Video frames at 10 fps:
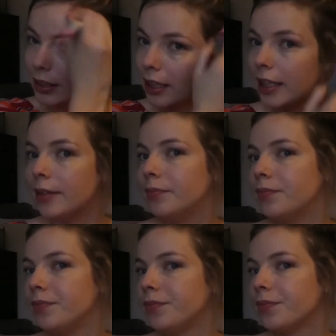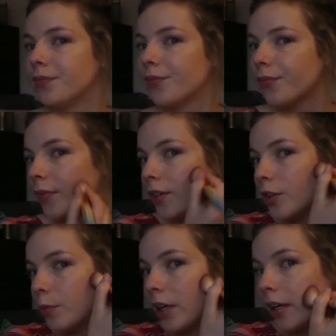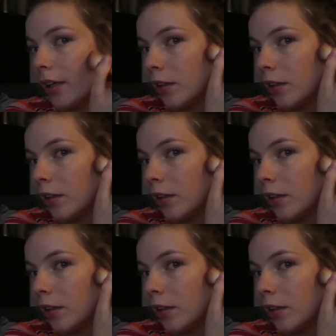under my